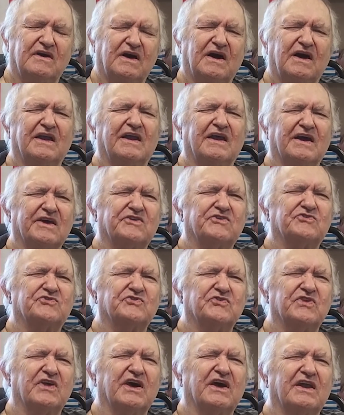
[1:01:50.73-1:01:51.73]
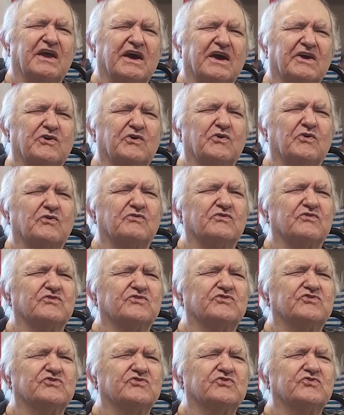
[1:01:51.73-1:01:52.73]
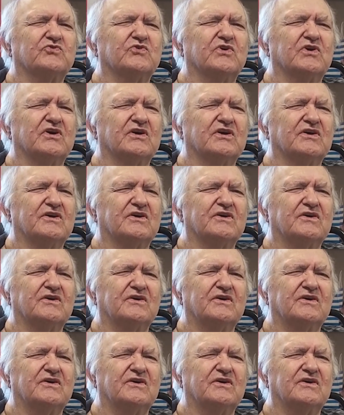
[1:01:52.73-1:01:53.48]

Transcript: I like doing that. I go over to uh,